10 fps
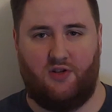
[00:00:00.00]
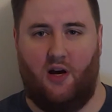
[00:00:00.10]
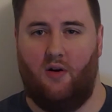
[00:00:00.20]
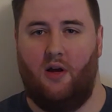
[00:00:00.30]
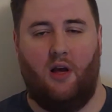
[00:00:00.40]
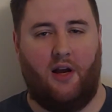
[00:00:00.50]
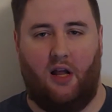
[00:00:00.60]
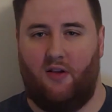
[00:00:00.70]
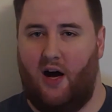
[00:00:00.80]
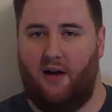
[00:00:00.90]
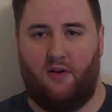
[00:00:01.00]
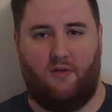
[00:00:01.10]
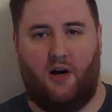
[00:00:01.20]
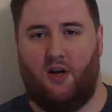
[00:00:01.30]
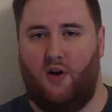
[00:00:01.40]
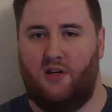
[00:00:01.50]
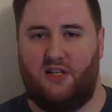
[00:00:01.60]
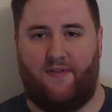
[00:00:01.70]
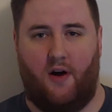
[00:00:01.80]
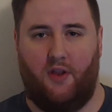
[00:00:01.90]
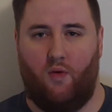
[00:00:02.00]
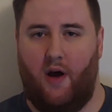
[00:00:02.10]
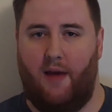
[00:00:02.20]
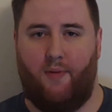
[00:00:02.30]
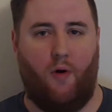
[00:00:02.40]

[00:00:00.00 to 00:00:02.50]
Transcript: So got a lot of good stuff on the way,